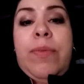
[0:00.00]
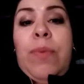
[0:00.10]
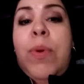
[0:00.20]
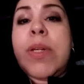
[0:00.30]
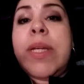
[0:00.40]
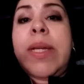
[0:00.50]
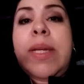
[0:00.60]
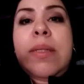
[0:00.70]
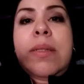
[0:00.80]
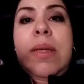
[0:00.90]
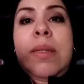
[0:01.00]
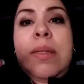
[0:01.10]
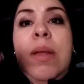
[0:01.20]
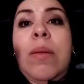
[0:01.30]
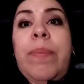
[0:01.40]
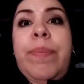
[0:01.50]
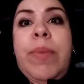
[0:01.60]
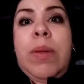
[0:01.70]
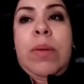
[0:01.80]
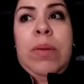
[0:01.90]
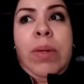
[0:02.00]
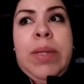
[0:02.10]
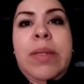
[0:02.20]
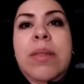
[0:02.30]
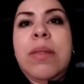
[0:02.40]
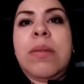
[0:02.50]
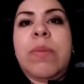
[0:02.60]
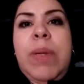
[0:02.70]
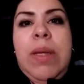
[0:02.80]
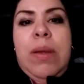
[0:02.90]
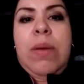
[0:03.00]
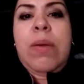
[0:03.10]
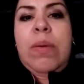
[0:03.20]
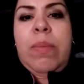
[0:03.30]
4 tickets and tell them your kids need to be here,